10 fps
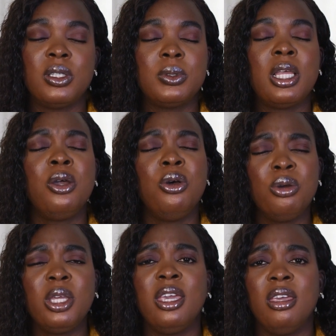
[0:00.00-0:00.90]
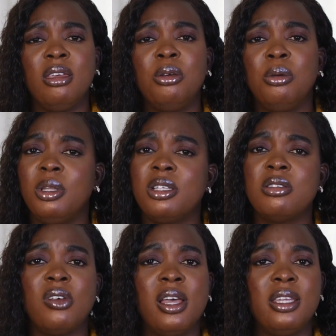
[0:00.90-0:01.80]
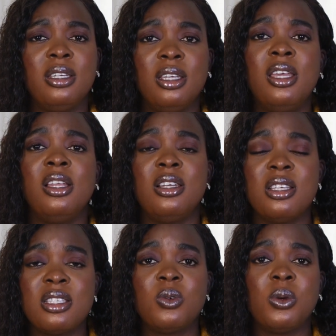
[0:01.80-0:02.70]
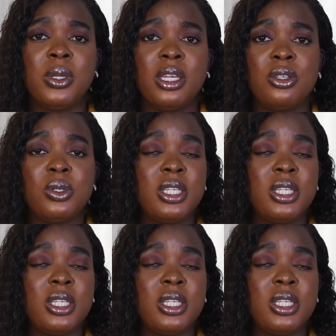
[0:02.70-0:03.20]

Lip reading: I was like, oh, okay, oh, that's fine. Let's see what we can do.